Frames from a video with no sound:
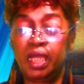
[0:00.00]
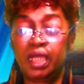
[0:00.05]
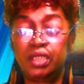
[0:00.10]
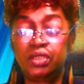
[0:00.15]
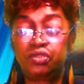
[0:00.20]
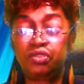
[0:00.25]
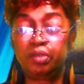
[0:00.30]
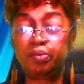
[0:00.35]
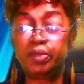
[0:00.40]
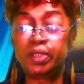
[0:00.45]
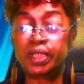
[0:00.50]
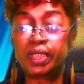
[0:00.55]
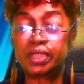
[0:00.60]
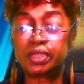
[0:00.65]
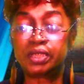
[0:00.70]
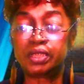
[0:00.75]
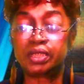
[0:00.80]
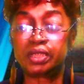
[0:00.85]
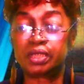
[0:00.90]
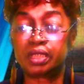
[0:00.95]
and
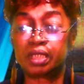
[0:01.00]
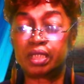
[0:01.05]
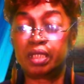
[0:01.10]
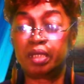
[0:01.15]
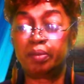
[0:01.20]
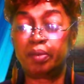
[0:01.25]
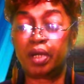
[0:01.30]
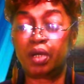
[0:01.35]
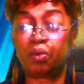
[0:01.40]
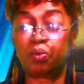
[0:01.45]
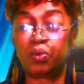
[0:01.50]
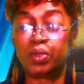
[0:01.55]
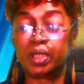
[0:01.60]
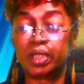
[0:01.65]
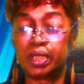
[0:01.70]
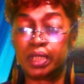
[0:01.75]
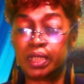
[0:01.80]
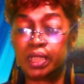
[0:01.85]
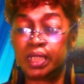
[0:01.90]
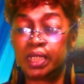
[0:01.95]
tribulations that come our
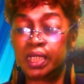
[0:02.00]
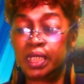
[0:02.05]
way.